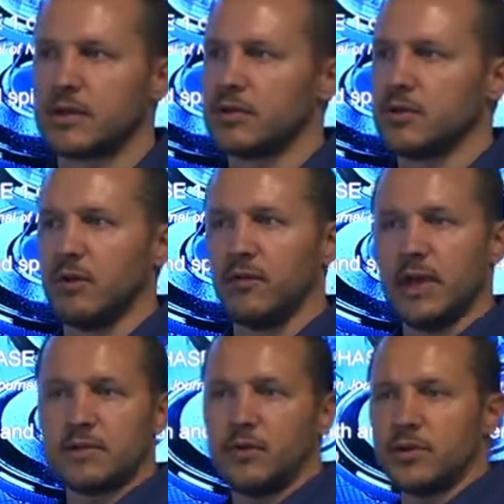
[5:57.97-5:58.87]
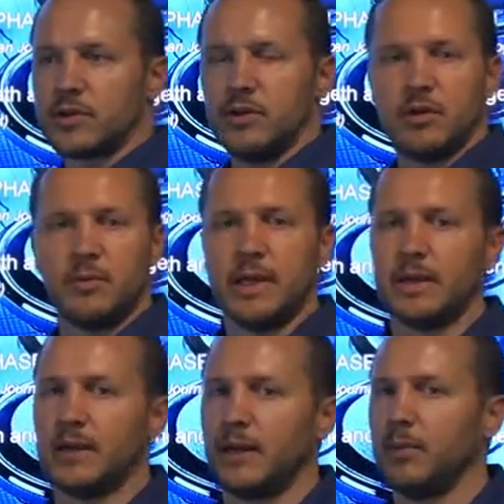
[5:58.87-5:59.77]
because on vice versa, you could be in a
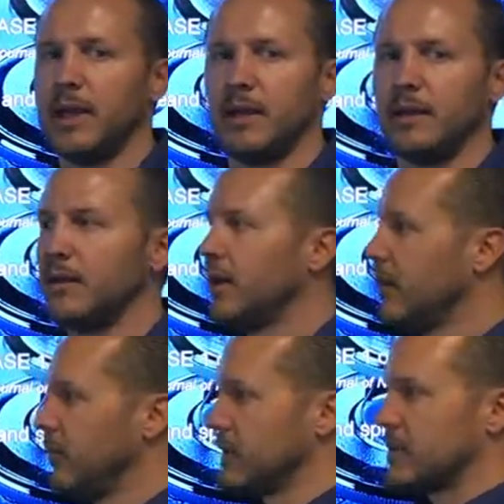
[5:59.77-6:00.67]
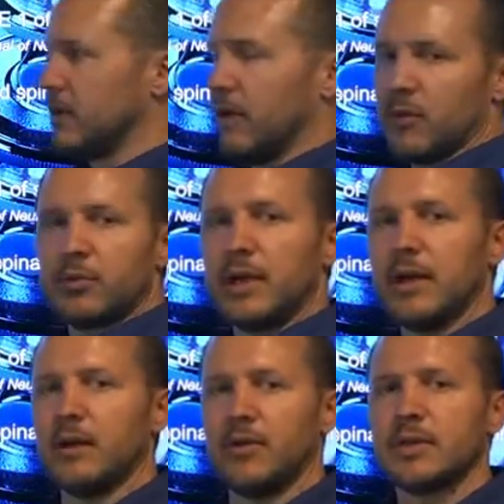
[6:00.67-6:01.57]
lot of pain but still have a pretty
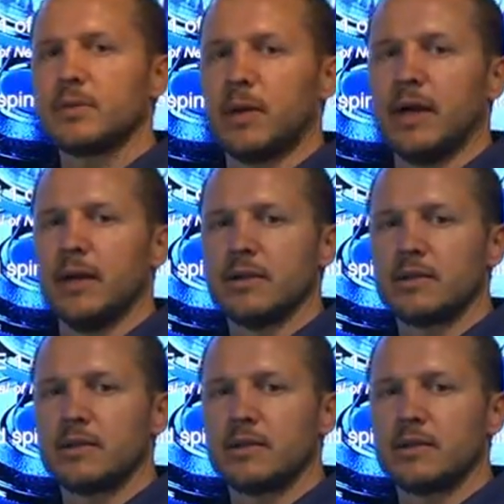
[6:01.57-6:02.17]
healthy spine.